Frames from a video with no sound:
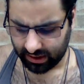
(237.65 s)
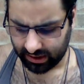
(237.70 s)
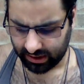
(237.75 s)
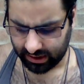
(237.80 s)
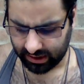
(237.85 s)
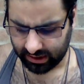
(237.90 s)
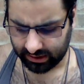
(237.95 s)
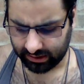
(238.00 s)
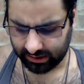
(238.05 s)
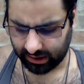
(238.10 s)

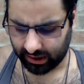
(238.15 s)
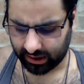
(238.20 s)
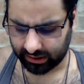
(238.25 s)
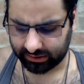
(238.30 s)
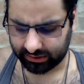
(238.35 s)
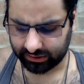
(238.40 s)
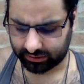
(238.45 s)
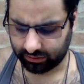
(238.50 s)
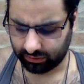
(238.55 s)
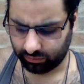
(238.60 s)
in
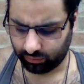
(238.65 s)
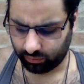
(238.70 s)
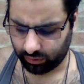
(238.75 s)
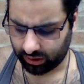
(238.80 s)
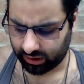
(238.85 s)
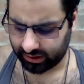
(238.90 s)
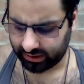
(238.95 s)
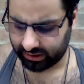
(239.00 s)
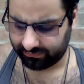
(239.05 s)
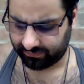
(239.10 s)
Article
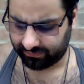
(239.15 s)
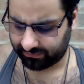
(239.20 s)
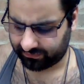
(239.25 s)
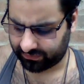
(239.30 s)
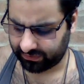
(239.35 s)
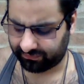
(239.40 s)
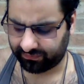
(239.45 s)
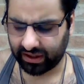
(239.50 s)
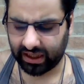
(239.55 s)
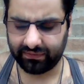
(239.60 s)
1,
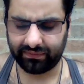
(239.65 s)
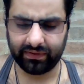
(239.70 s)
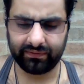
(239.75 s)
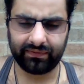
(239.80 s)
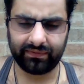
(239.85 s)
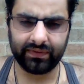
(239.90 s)
55, and